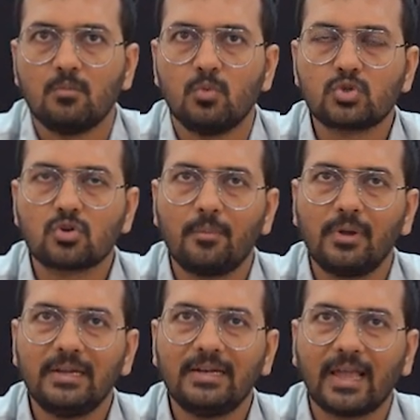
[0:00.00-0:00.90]
Most
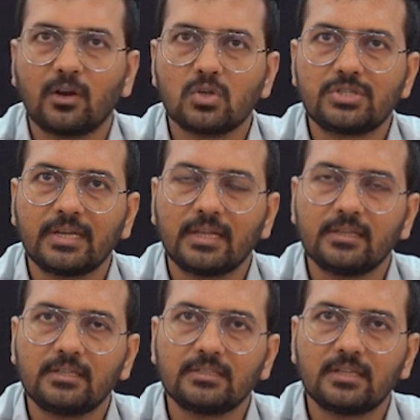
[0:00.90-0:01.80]
commonly, diagnostic
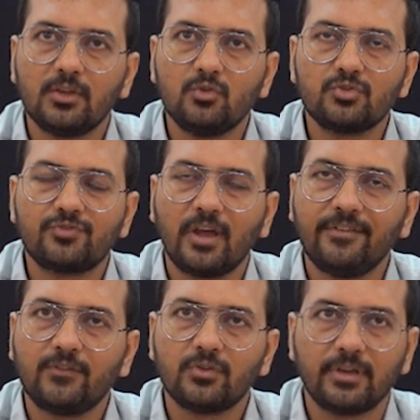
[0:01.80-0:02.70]
catheters are used
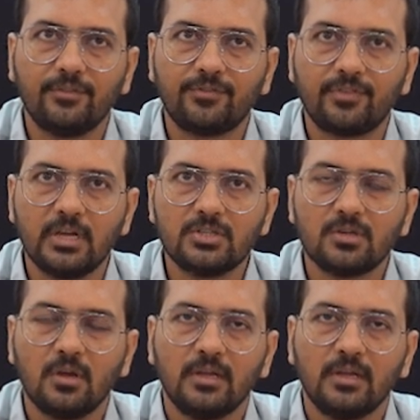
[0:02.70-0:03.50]
5 to 7 French.